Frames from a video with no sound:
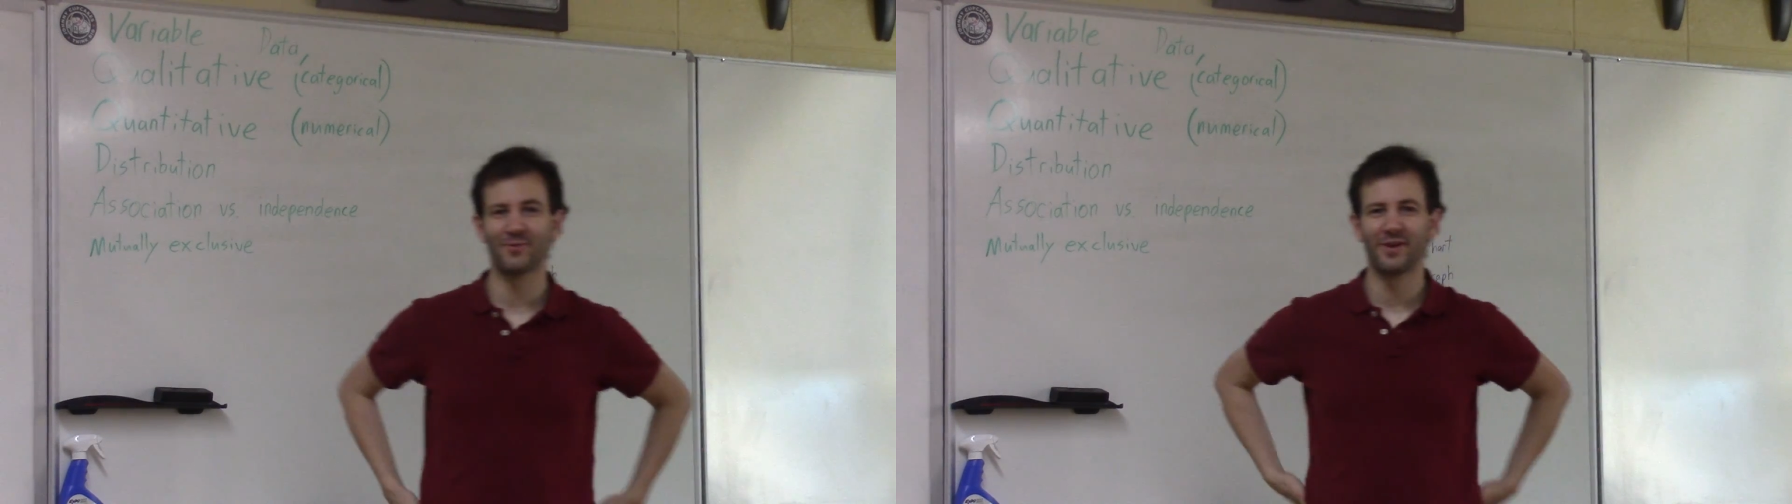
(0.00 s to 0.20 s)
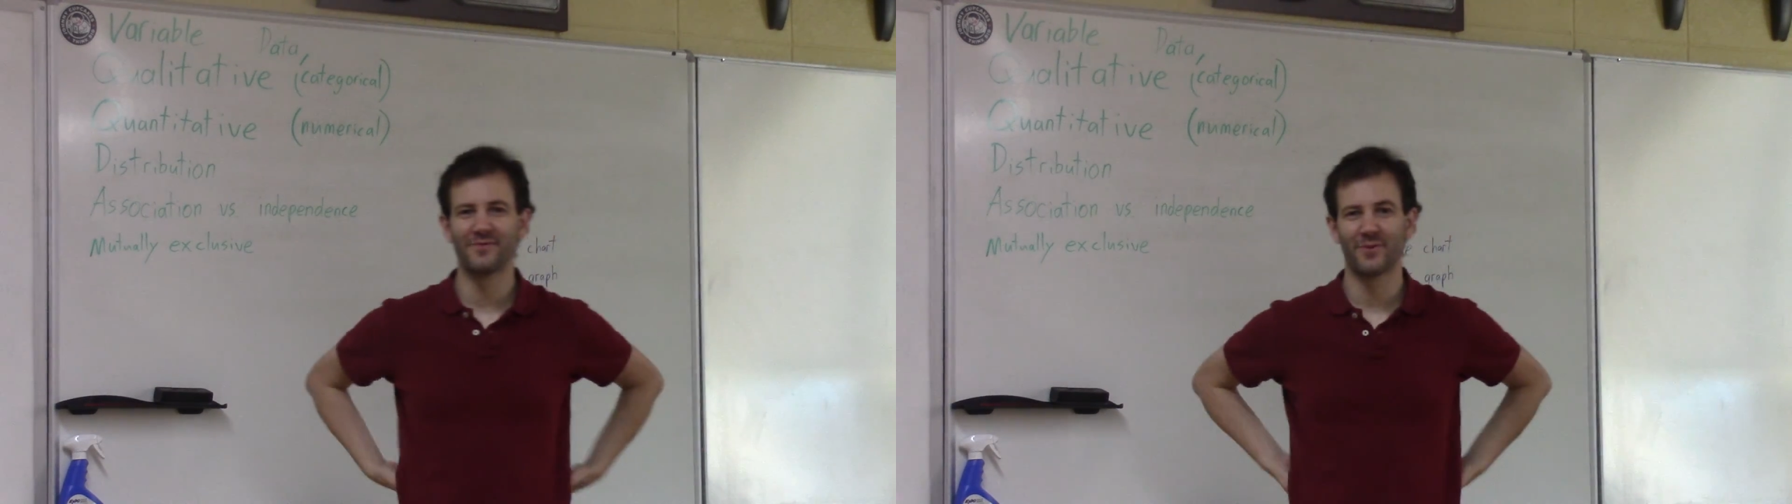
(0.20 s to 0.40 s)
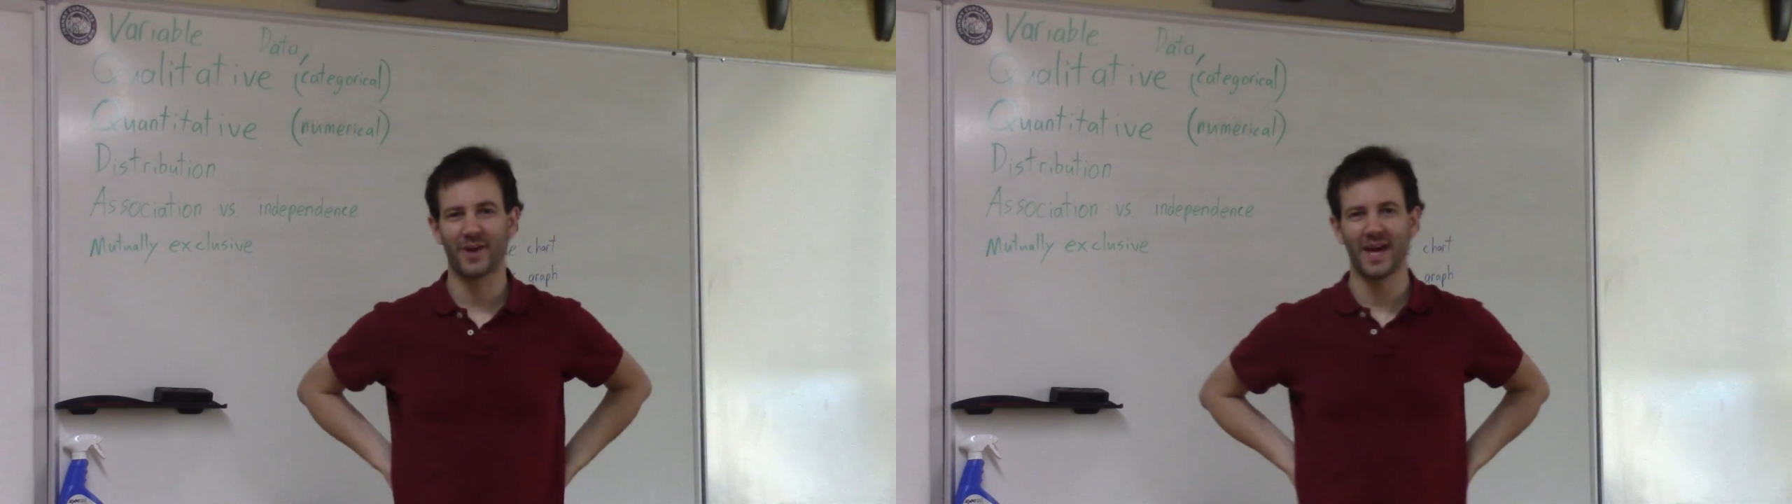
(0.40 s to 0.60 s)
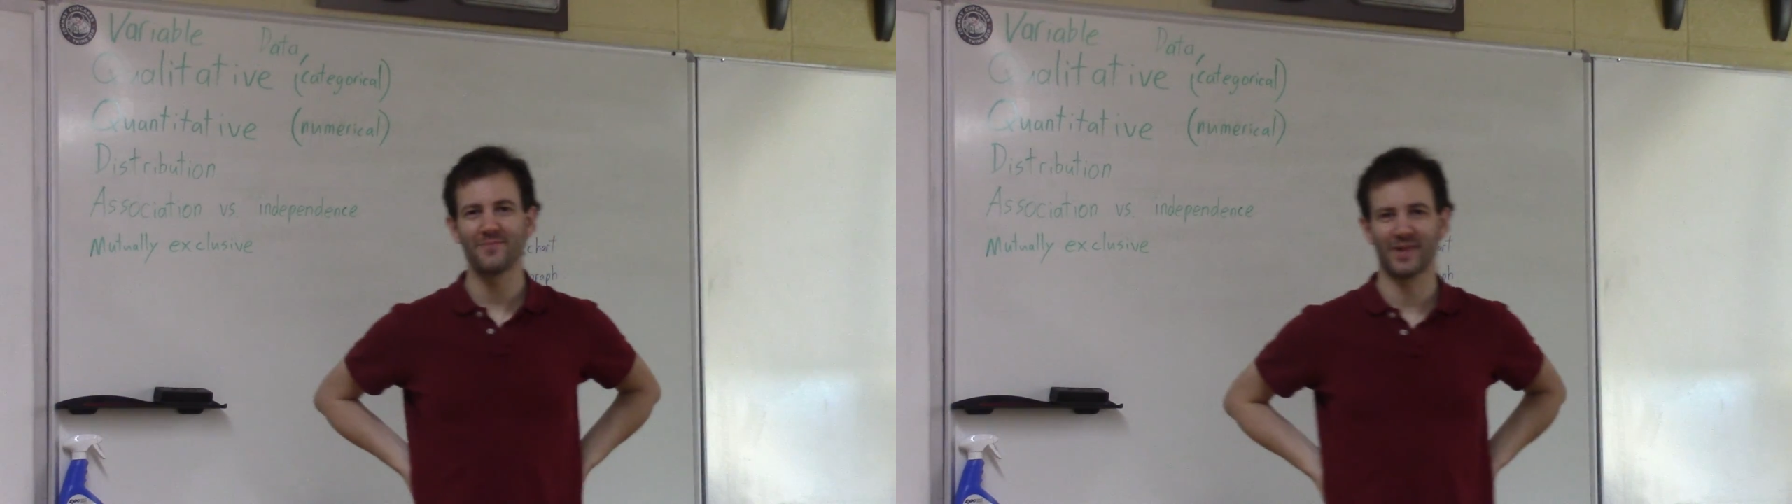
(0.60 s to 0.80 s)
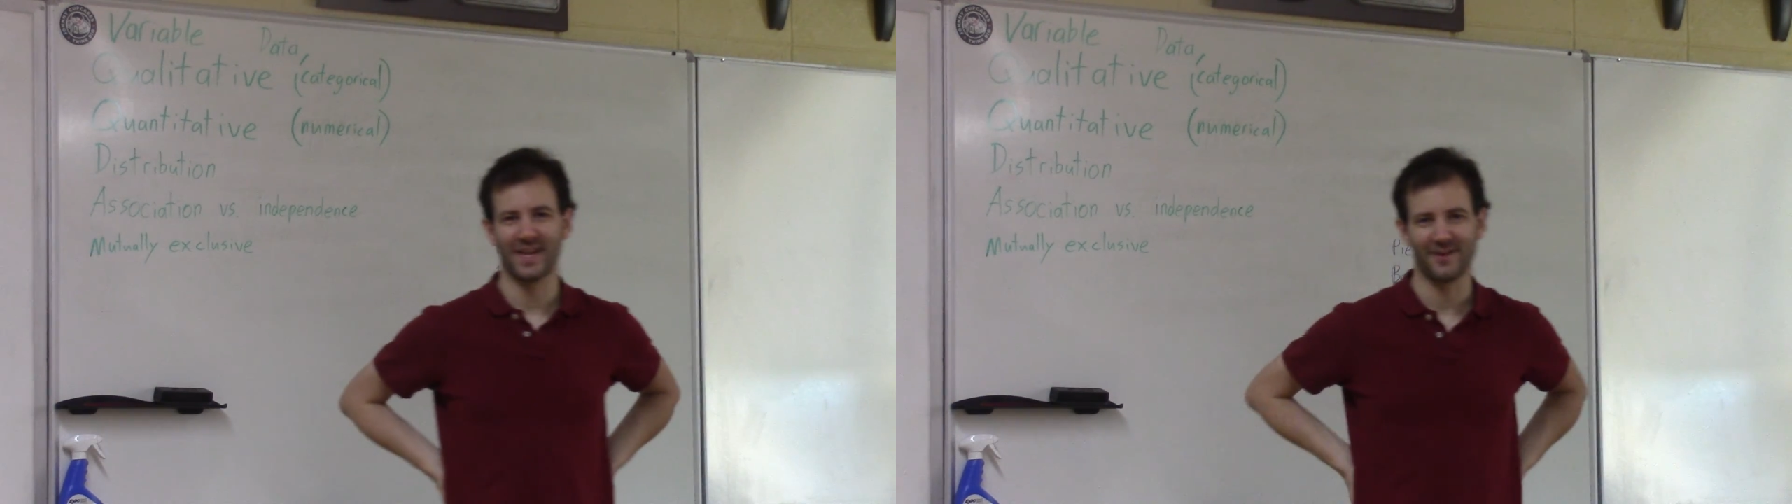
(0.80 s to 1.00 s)
1
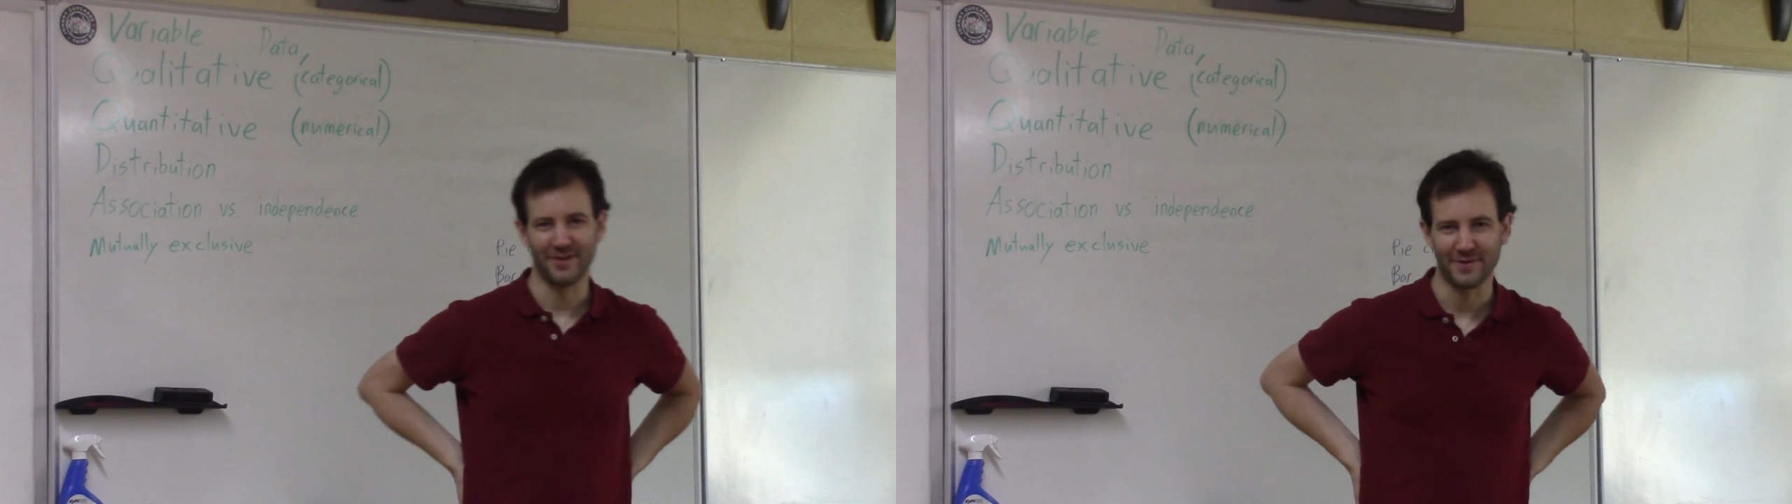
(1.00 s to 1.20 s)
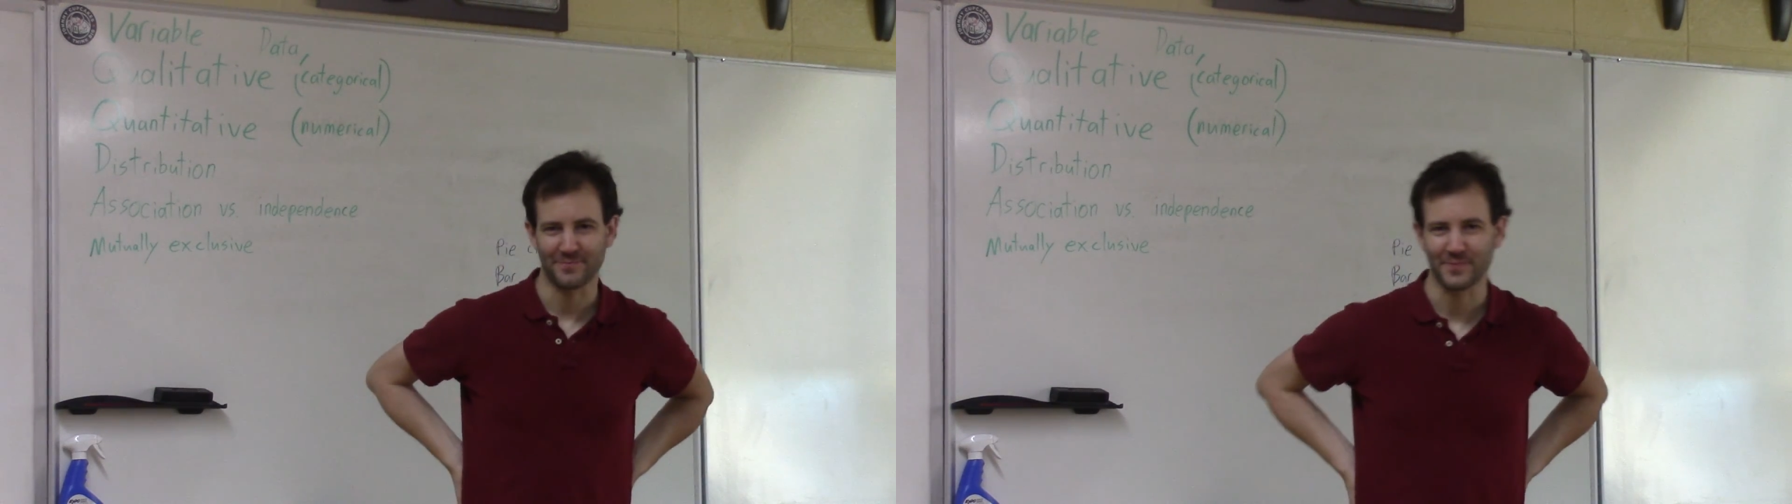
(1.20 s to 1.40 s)
vocabulary.